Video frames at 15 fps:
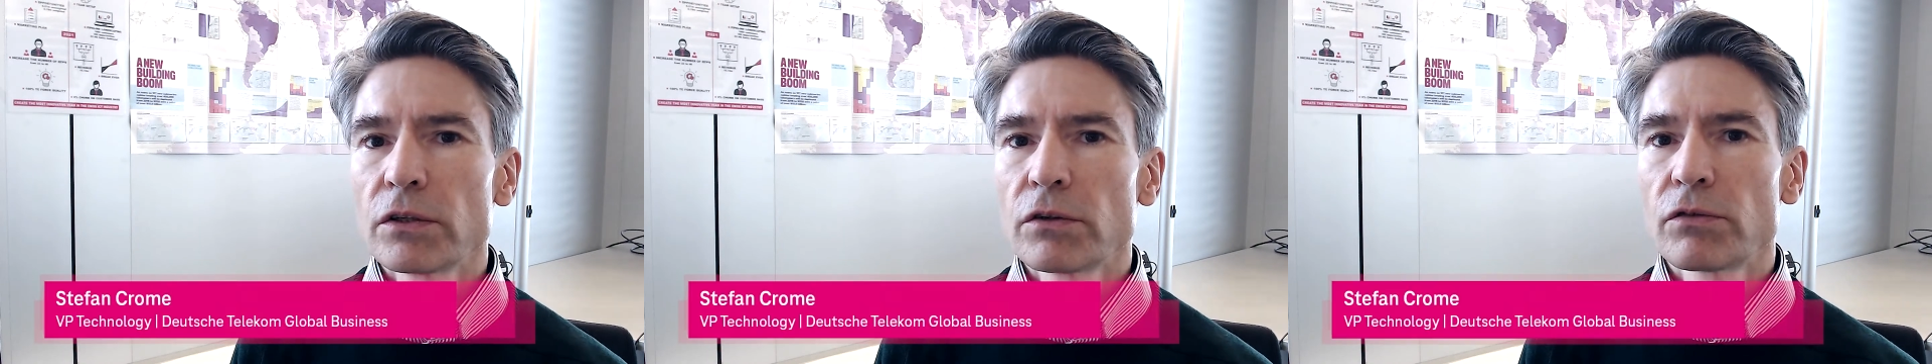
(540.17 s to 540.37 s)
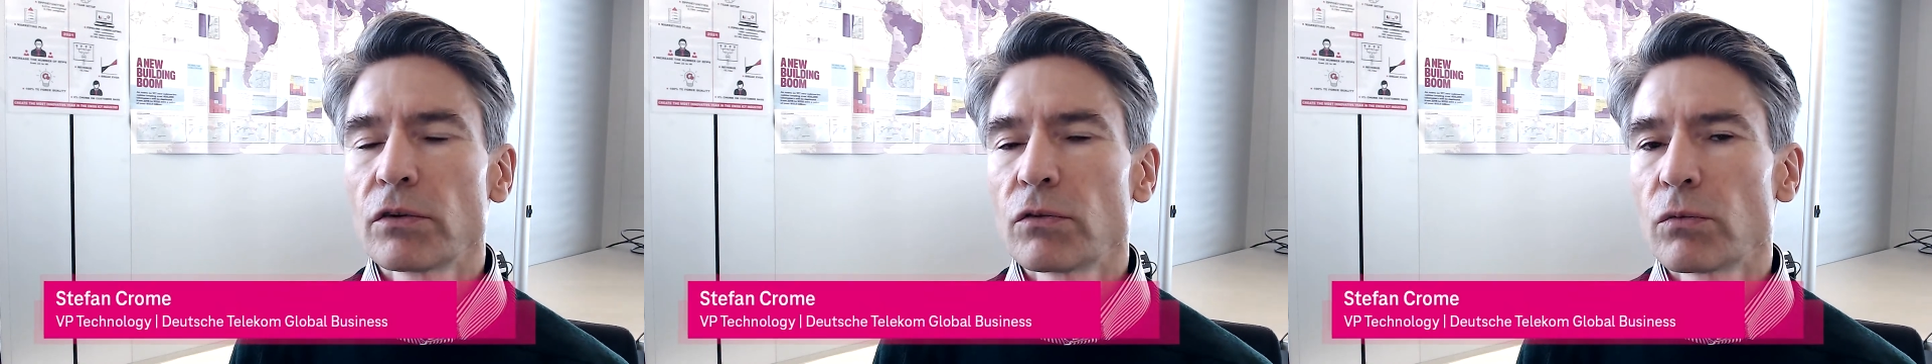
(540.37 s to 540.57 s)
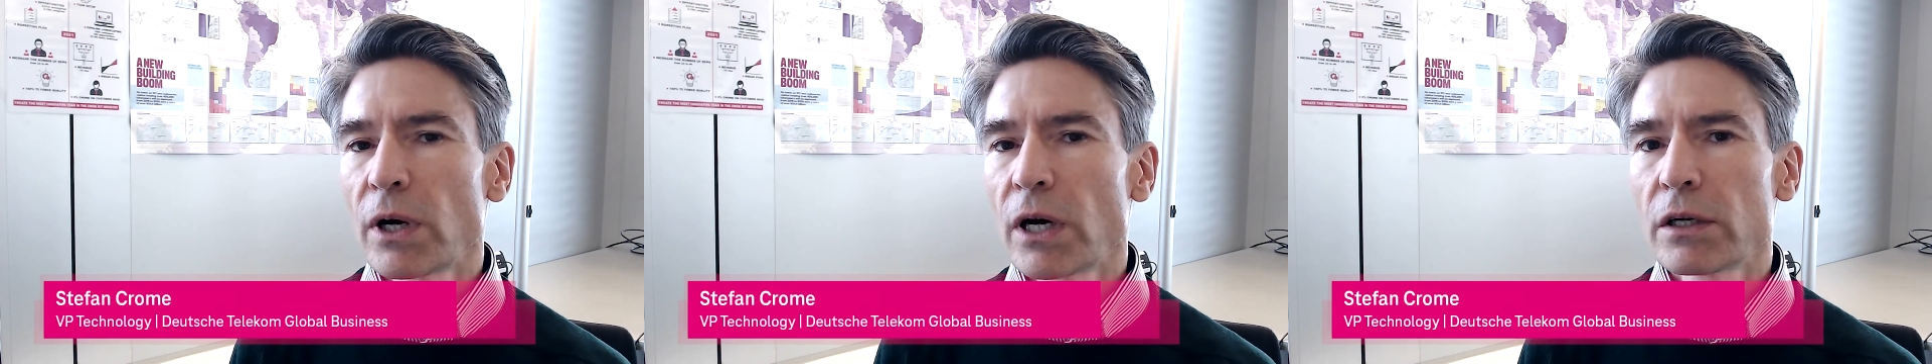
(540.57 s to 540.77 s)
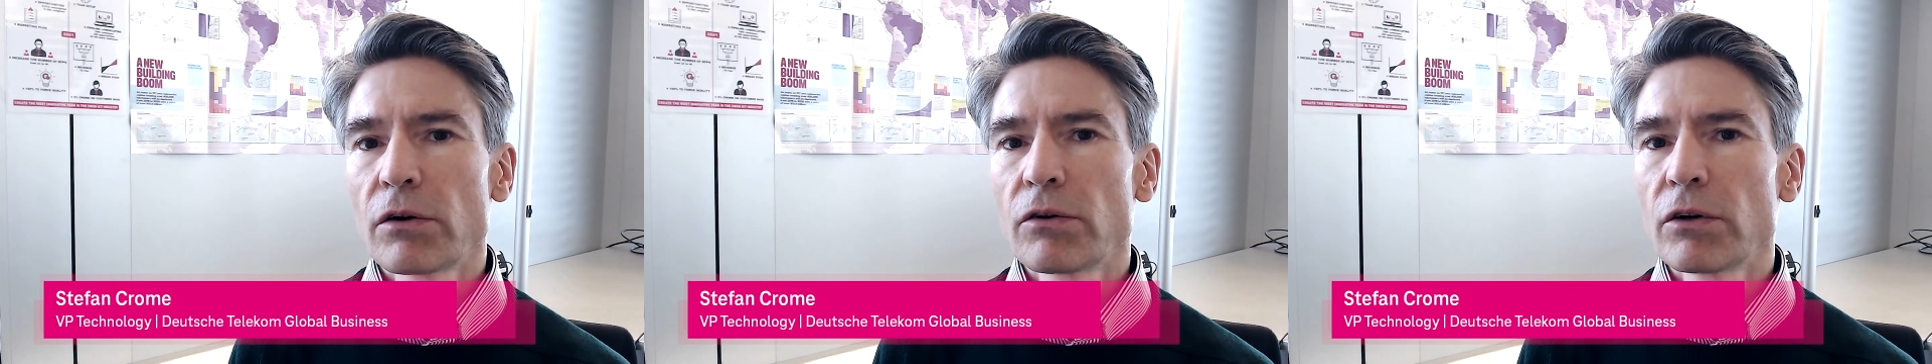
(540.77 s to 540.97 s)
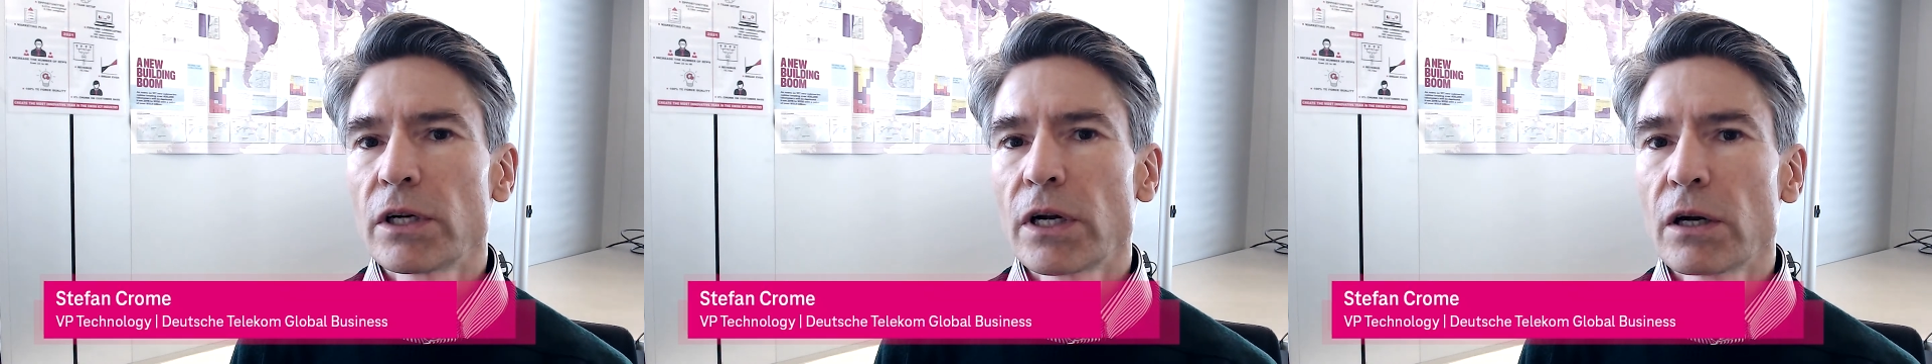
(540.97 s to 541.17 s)
different wide
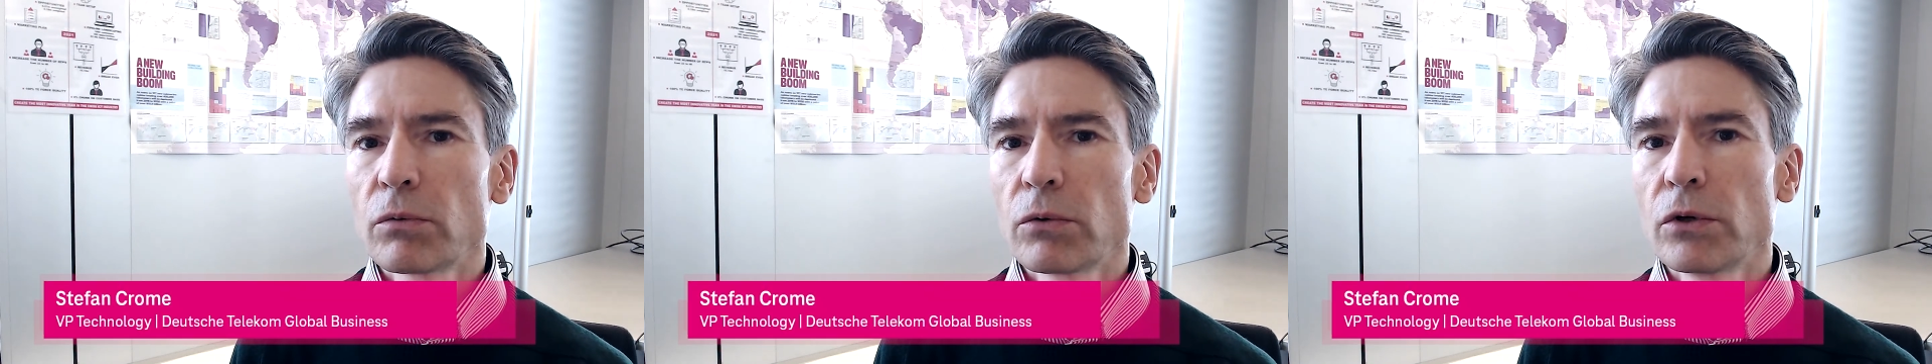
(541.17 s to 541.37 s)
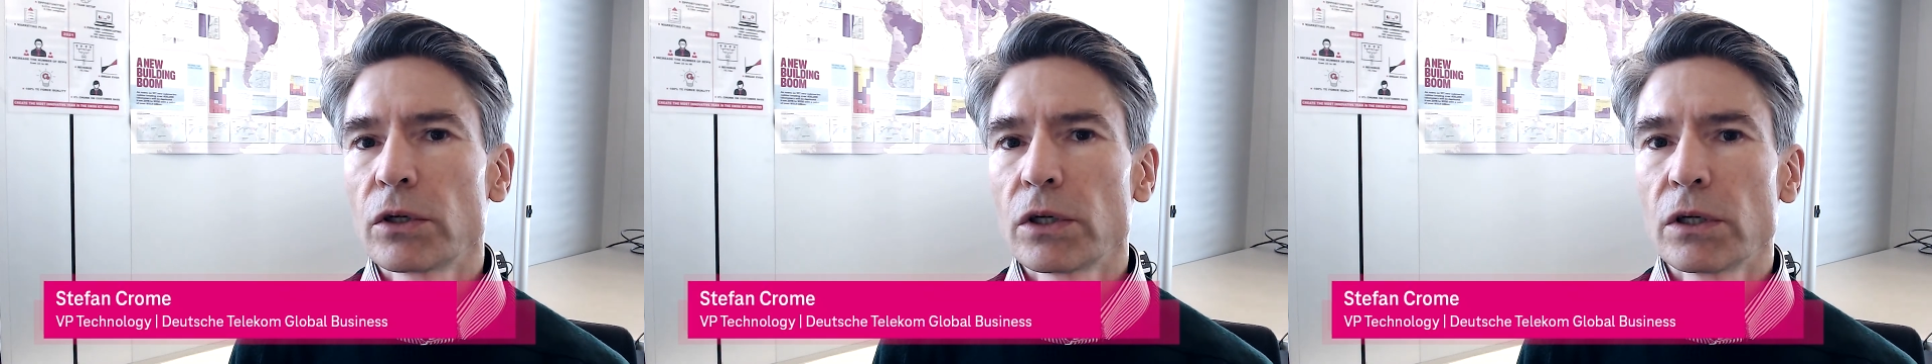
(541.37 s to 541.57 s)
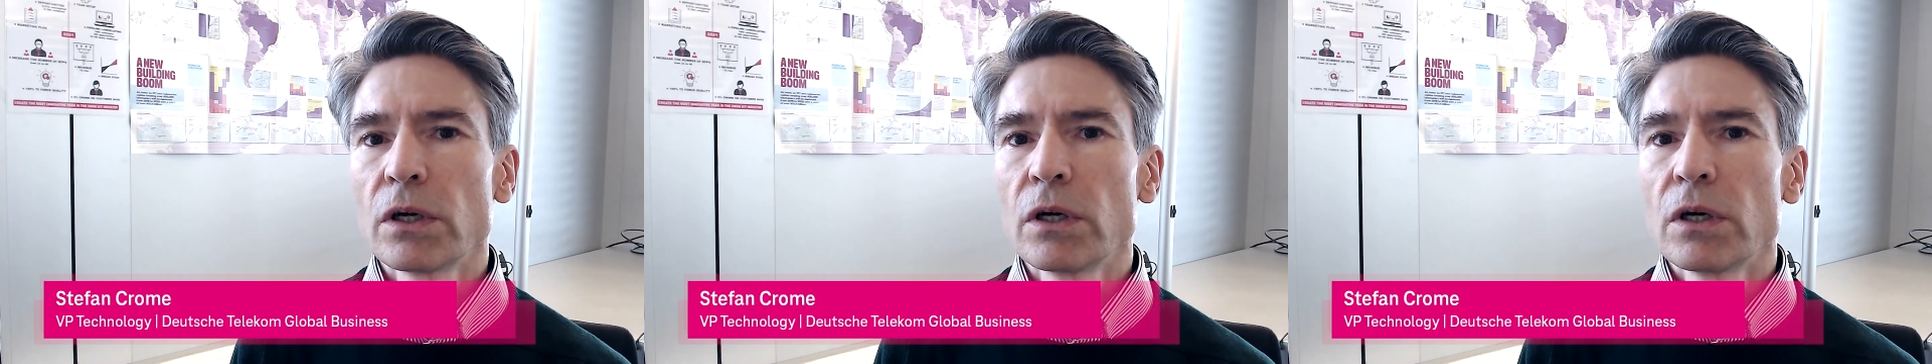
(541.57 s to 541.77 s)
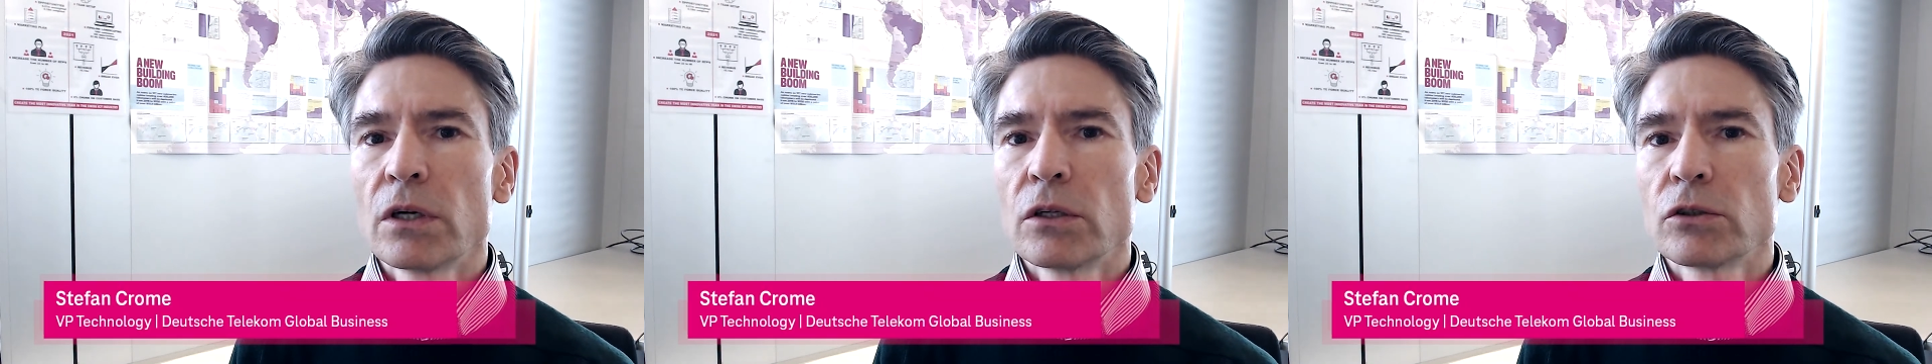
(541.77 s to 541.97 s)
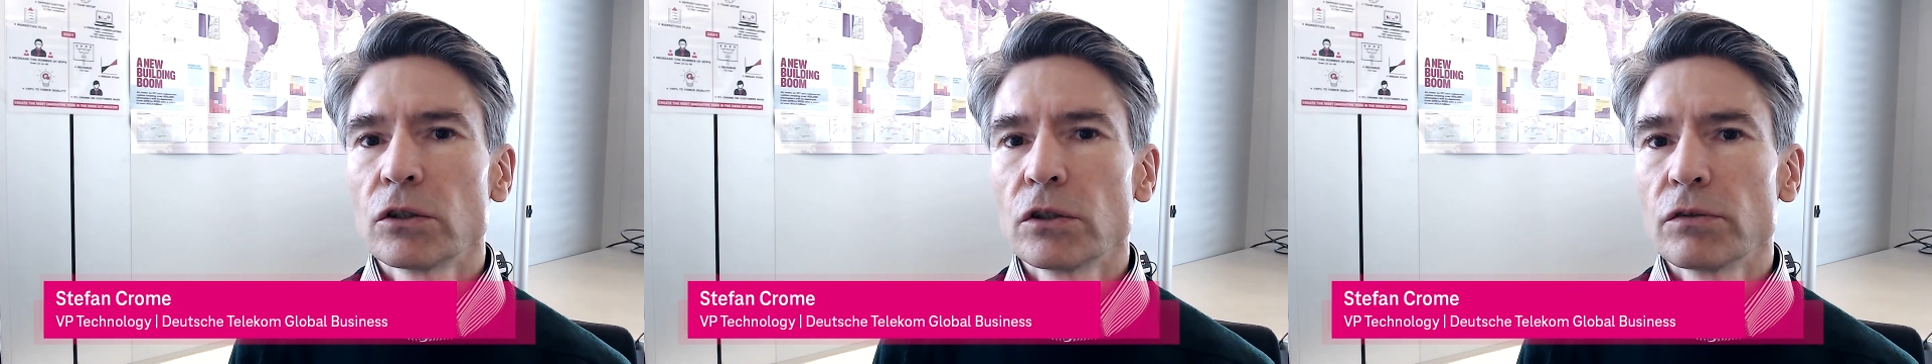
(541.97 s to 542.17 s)
area networking
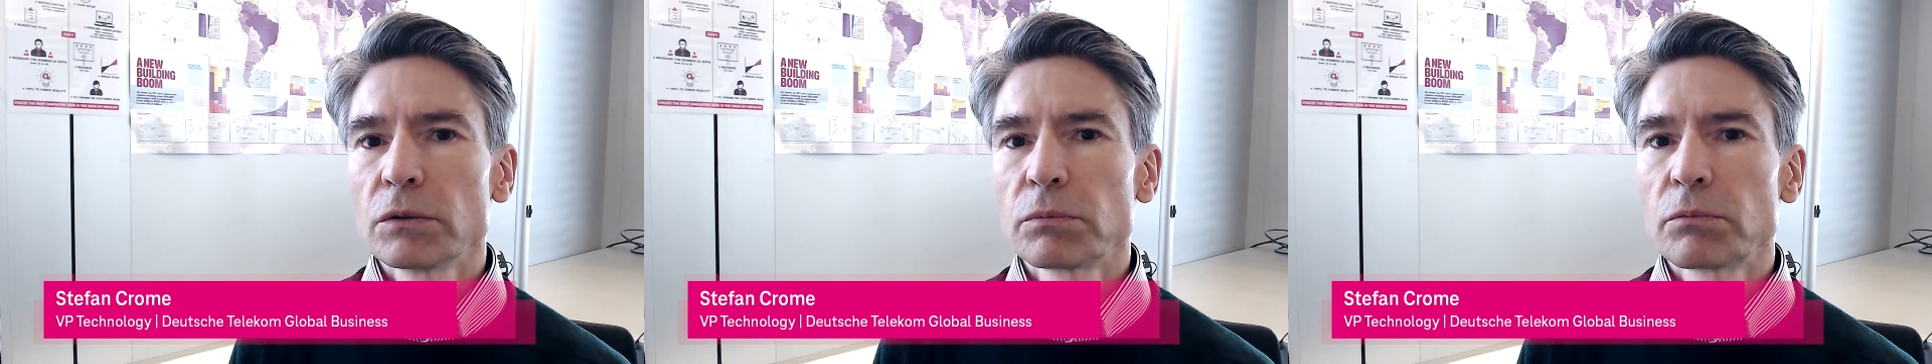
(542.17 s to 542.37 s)
service